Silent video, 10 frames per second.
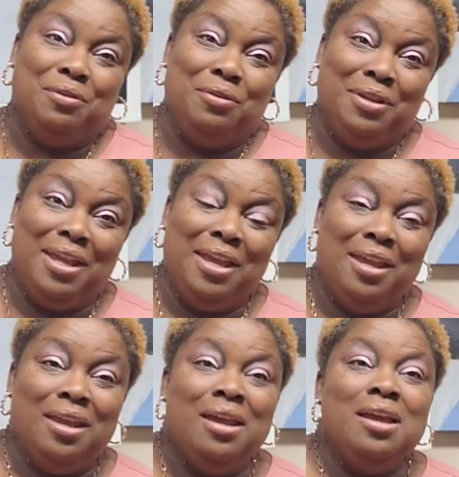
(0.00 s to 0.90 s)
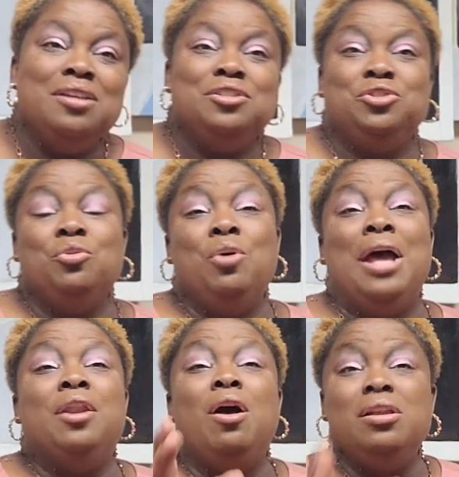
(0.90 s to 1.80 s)
Okay, so,
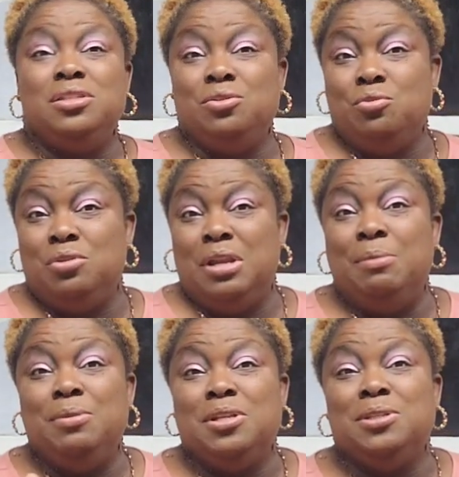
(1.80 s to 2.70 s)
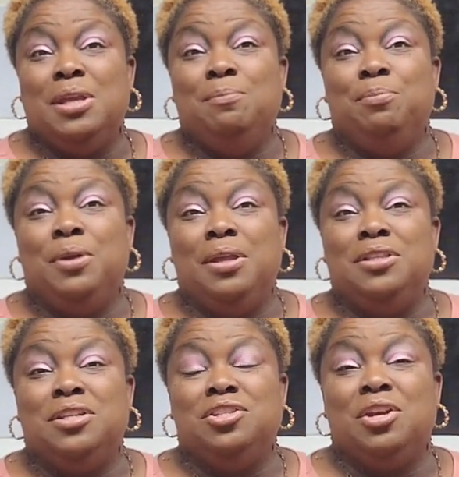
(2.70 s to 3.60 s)
and also let me just
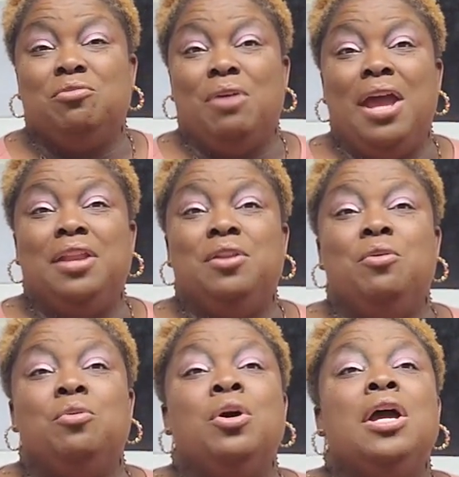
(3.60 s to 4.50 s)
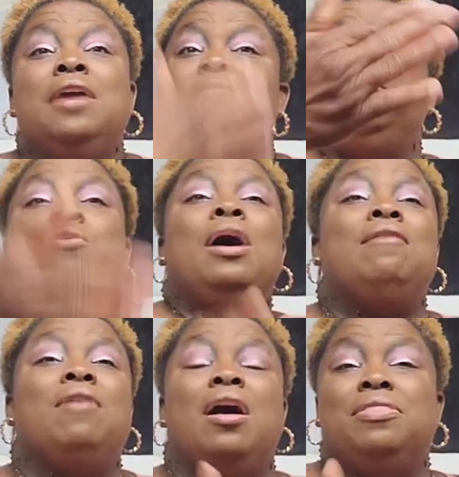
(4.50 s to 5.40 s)
interject right now, if you
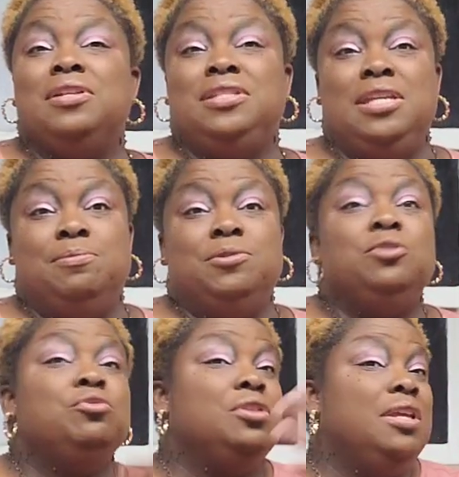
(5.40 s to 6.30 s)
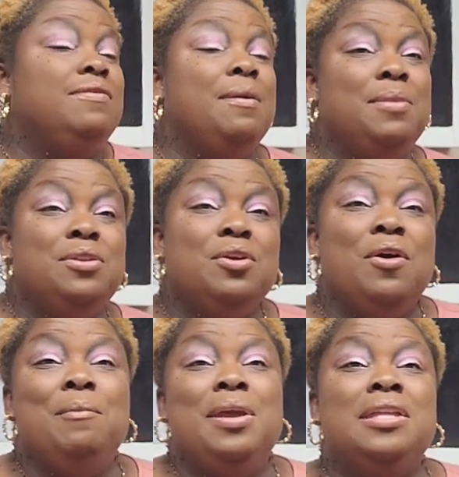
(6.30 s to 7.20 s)
have other tips, you could leave them in the
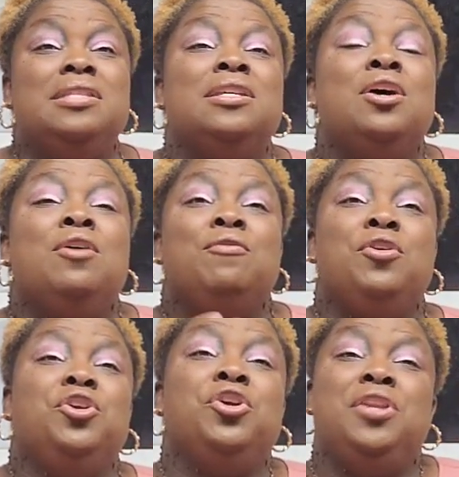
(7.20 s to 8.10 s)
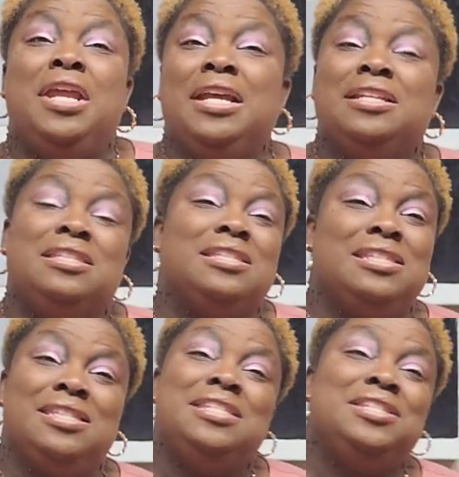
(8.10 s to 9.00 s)
comments for your next
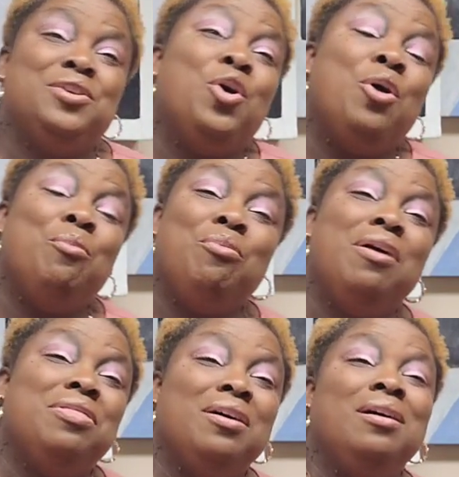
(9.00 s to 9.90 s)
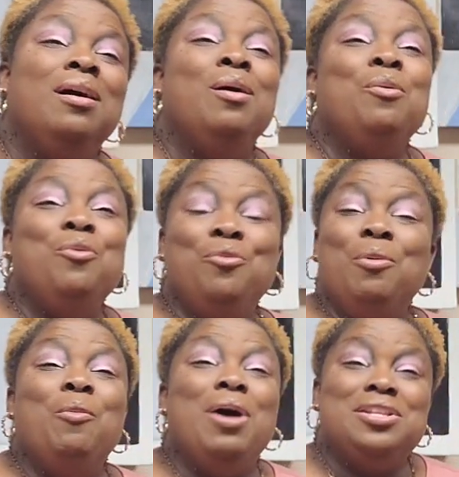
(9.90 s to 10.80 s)
sister or brother who
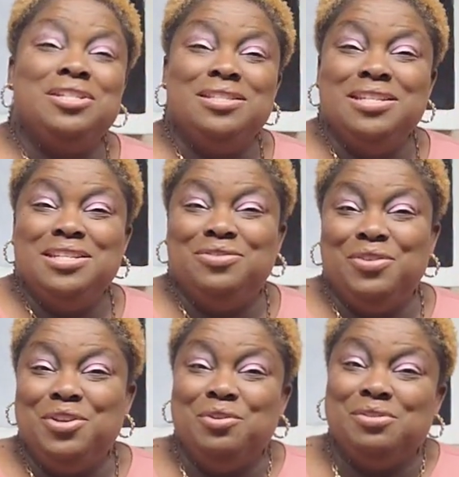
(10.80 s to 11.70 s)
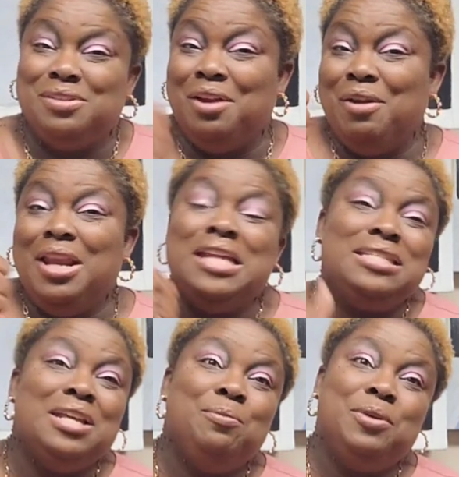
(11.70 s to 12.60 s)
will be watching these videos. All right, let's
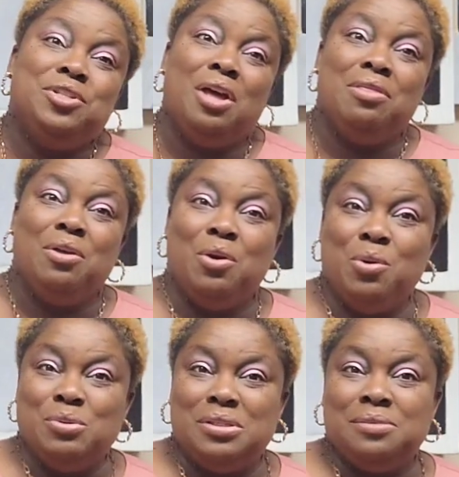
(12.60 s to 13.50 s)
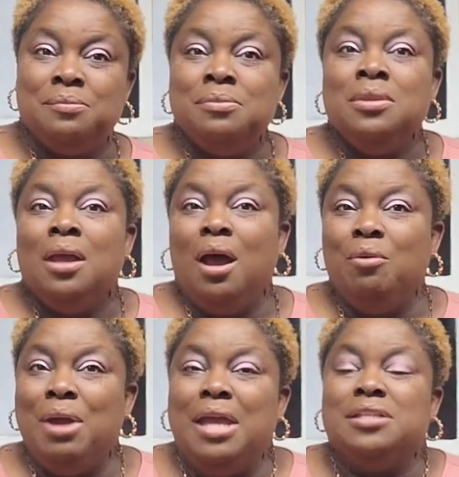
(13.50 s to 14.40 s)
help each other out. All
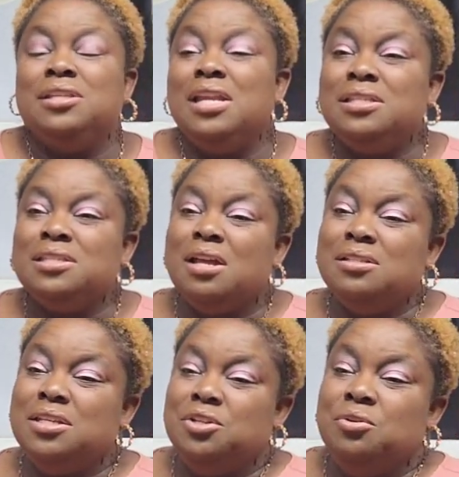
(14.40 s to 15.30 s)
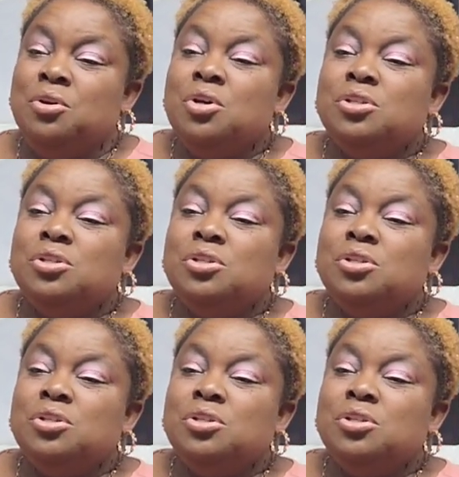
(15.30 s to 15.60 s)
right, so let's continue.